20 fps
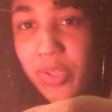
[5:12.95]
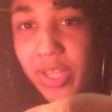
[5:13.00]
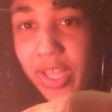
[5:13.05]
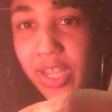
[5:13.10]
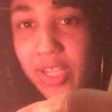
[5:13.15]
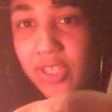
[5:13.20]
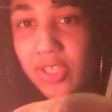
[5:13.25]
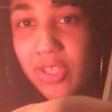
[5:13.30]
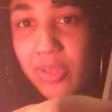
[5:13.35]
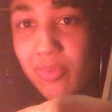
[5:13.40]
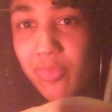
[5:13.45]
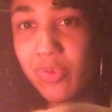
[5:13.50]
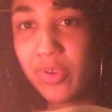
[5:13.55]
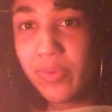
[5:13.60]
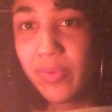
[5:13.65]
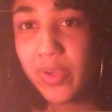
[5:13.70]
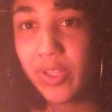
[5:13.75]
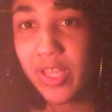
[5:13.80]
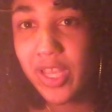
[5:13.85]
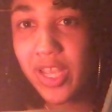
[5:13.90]
but like to the
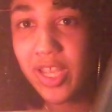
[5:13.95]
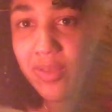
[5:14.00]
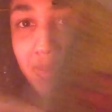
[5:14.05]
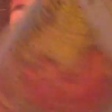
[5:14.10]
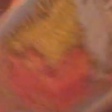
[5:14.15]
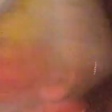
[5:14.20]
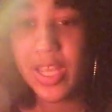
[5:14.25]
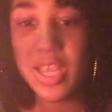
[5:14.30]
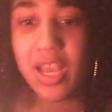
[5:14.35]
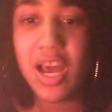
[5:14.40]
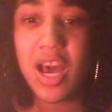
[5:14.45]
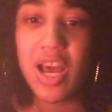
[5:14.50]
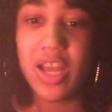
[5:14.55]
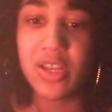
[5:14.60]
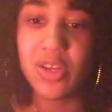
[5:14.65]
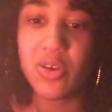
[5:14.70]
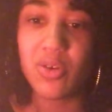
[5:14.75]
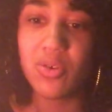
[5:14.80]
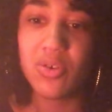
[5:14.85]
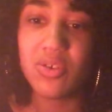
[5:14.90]
point where they could be like hot
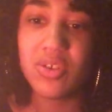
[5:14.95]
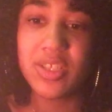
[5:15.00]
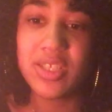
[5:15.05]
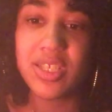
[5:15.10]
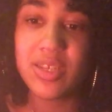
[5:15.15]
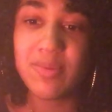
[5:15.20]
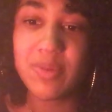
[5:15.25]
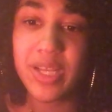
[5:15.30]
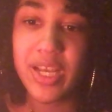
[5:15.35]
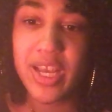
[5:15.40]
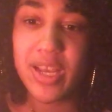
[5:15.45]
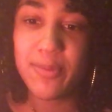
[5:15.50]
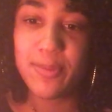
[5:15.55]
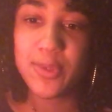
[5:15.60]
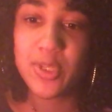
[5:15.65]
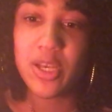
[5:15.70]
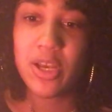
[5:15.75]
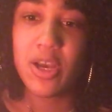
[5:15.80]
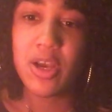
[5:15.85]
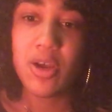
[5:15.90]
and cold
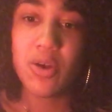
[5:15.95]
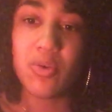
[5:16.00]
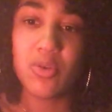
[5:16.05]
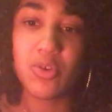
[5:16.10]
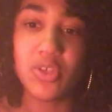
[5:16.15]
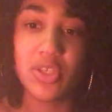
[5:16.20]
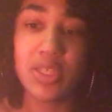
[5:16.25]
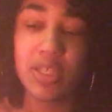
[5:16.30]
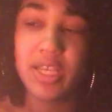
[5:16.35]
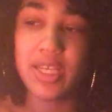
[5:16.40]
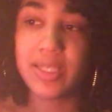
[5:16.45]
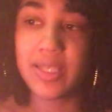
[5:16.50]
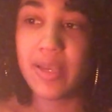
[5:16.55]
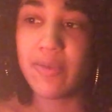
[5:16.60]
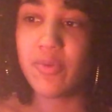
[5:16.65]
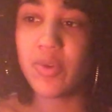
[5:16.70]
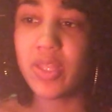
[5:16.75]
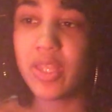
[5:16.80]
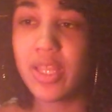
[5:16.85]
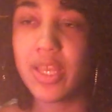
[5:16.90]
sometimes, or just like say
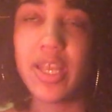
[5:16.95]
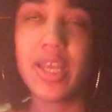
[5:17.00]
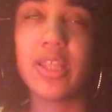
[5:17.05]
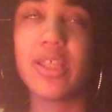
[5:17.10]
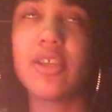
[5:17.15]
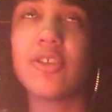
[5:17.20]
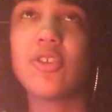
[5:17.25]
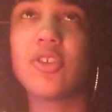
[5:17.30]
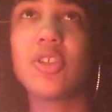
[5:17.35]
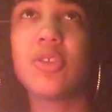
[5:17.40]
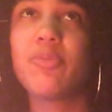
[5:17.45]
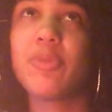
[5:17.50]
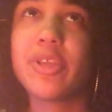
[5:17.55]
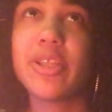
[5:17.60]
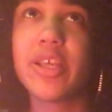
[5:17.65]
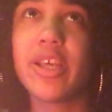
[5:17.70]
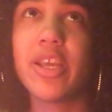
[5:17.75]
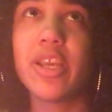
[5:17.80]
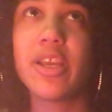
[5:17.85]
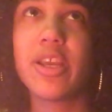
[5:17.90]
one thing and then just be
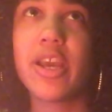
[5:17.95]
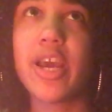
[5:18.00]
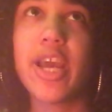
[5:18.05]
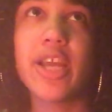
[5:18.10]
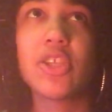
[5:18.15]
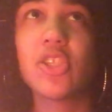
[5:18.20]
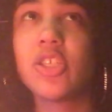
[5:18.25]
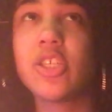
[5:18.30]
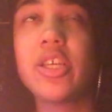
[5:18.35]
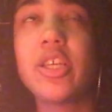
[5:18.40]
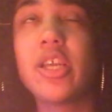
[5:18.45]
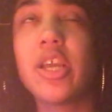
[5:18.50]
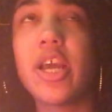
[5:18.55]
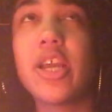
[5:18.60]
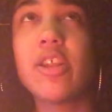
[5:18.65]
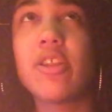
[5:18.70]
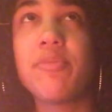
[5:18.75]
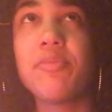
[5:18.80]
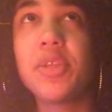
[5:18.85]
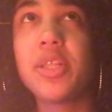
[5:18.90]
like, actually
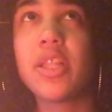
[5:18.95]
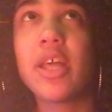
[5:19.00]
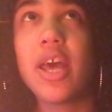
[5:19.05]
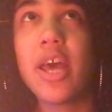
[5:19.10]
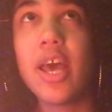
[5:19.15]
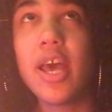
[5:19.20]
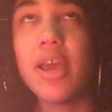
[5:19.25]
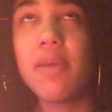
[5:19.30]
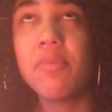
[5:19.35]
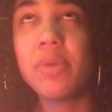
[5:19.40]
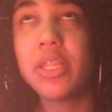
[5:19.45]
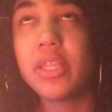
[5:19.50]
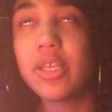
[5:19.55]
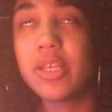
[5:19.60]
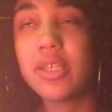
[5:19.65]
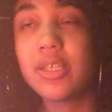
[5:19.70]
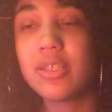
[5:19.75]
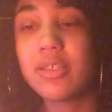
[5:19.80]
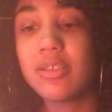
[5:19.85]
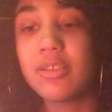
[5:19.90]
I didn't mean that, I meant
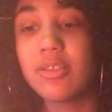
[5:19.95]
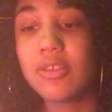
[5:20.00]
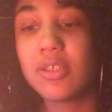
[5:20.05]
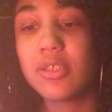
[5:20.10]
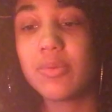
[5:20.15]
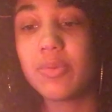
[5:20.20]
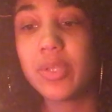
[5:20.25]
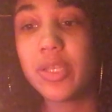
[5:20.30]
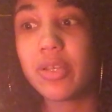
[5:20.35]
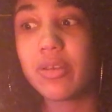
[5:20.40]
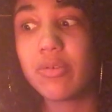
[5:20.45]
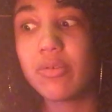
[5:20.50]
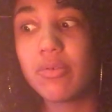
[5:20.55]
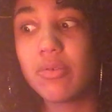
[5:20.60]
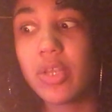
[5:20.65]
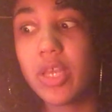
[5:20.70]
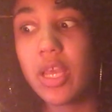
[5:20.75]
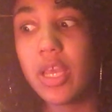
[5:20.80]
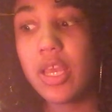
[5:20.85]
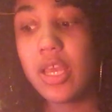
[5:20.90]
this, and they're just be like,
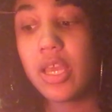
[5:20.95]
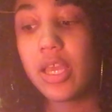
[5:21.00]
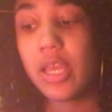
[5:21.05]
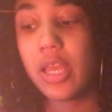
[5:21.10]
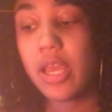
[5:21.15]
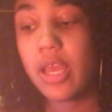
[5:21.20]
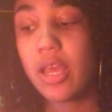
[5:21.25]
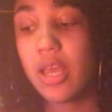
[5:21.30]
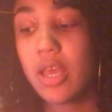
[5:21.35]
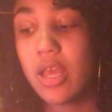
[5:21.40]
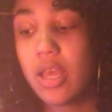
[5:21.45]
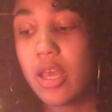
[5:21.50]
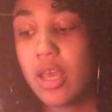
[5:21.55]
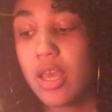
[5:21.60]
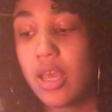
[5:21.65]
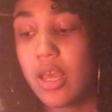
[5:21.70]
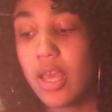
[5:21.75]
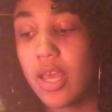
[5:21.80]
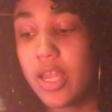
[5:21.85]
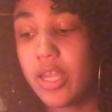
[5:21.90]
okay.
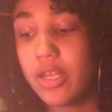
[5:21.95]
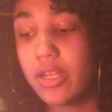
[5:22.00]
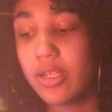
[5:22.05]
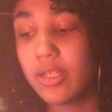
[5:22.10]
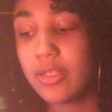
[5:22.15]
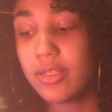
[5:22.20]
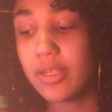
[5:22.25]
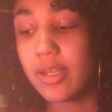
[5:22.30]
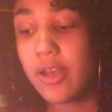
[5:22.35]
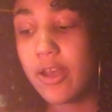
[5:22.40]
And